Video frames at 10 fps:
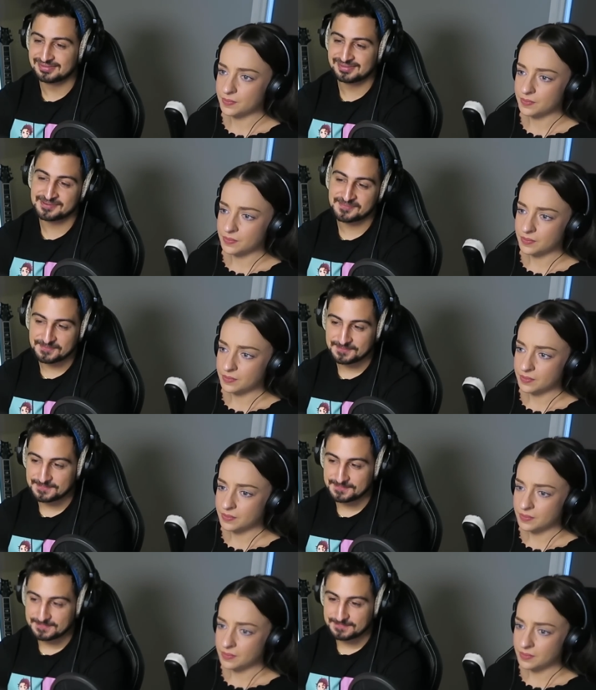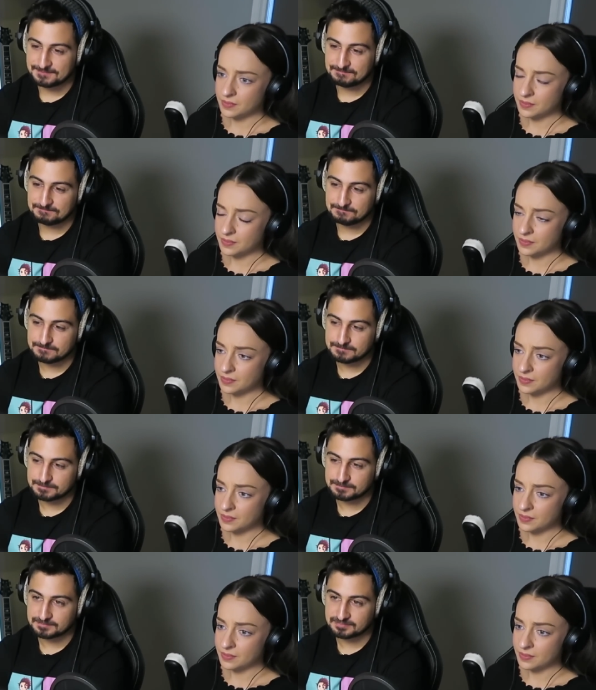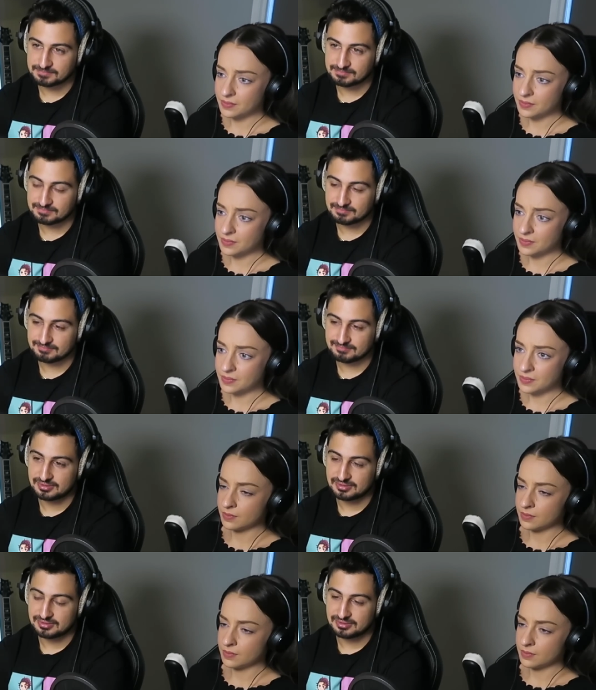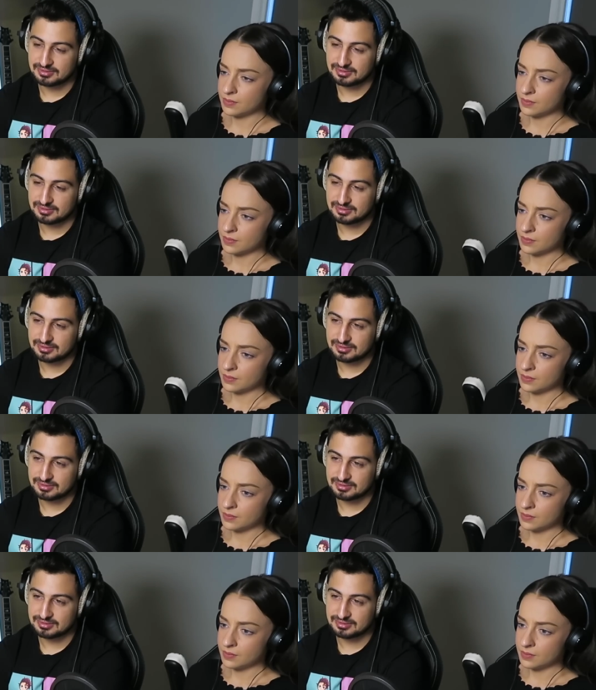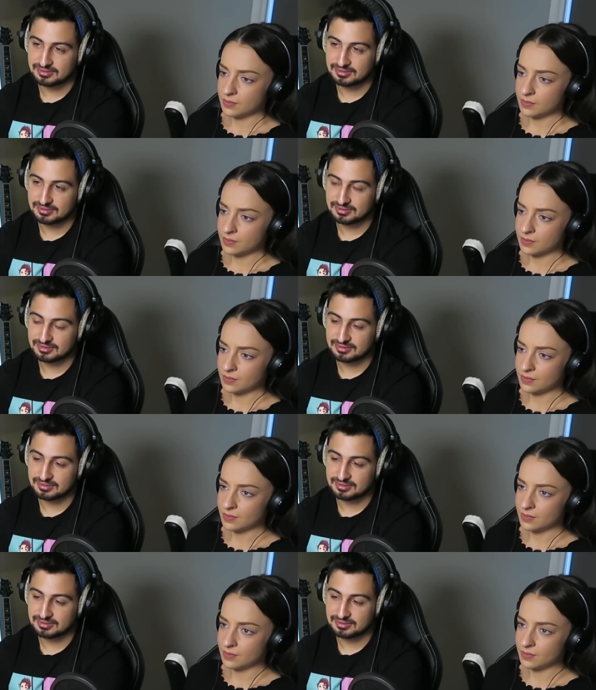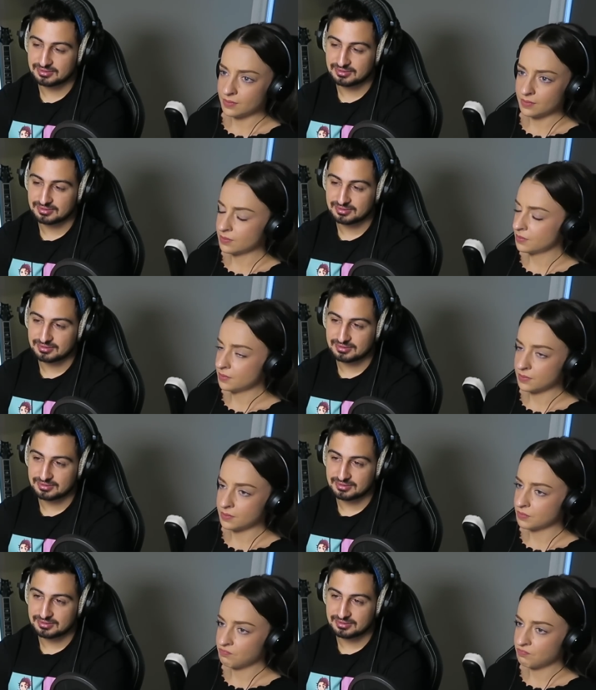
(no one is talking)